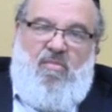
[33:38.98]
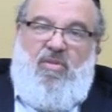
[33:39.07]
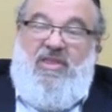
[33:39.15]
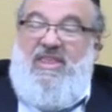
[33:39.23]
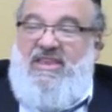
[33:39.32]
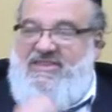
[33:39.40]

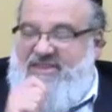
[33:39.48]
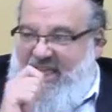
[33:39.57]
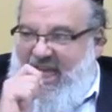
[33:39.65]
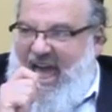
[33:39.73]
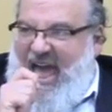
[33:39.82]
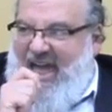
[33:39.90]
But this
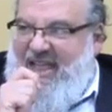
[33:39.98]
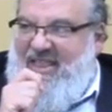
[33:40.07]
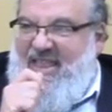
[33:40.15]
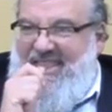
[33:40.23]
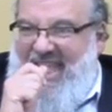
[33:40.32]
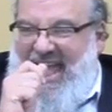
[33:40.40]
dechak
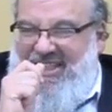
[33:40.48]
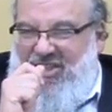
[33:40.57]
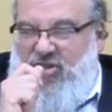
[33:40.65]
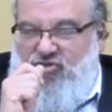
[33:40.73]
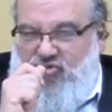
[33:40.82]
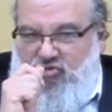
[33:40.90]
did not
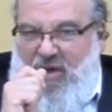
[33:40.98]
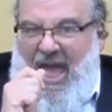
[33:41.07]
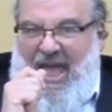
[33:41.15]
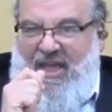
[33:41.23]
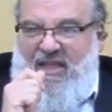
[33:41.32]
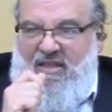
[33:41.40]

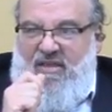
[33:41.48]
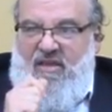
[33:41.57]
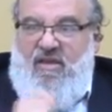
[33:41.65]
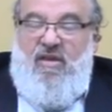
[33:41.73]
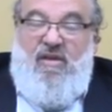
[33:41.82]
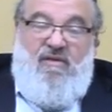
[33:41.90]
detract
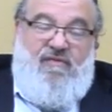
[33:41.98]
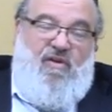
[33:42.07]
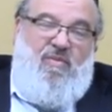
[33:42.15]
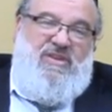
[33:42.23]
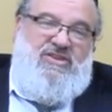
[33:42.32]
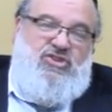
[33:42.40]

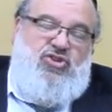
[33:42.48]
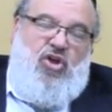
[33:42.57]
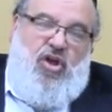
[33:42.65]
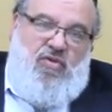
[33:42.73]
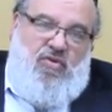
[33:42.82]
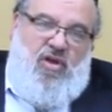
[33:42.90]
from his
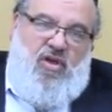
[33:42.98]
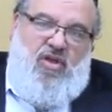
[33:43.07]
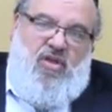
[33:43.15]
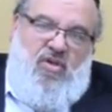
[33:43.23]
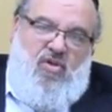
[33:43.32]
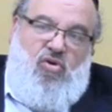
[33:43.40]

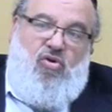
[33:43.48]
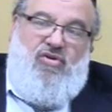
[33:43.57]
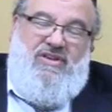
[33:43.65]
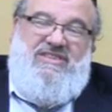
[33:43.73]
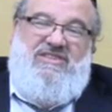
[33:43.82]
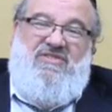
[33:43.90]
Torah
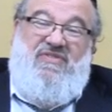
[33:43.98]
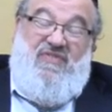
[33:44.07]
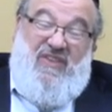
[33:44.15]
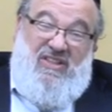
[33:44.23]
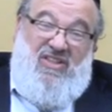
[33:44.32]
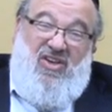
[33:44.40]
or his
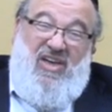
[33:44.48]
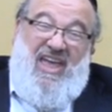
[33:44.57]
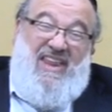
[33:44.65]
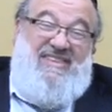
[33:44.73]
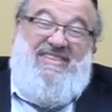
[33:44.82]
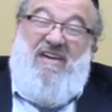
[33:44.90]

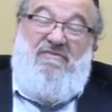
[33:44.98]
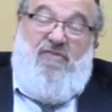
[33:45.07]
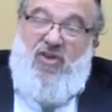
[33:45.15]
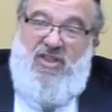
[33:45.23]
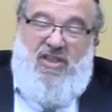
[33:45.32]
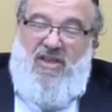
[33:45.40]
tefillah and his
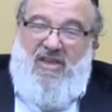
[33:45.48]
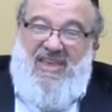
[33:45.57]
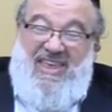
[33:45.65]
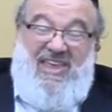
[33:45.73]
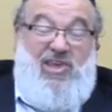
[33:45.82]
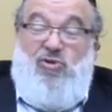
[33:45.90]

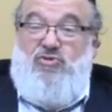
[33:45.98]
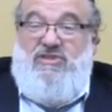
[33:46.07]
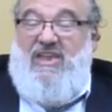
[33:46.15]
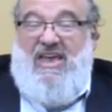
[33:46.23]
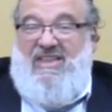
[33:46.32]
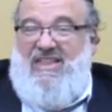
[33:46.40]
avodah ki
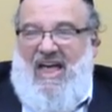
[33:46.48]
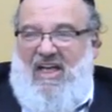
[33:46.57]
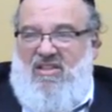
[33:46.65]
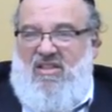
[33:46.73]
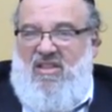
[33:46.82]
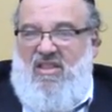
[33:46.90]

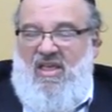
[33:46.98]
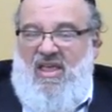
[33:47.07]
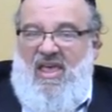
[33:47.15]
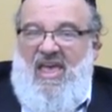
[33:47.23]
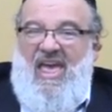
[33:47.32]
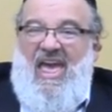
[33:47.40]
zeklal.
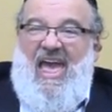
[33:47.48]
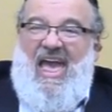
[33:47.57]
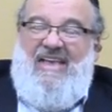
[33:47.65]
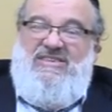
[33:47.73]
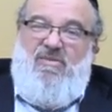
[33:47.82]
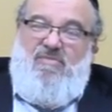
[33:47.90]

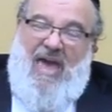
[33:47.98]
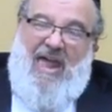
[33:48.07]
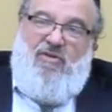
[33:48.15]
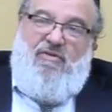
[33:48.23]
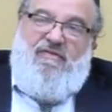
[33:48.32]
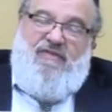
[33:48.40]
As a
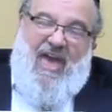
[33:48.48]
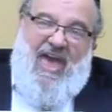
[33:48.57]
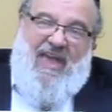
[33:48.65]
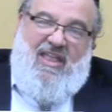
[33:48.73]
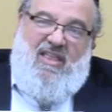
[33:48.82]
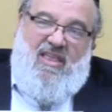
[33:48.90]
matter of
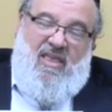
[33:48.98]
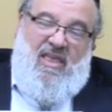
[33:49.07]
fact,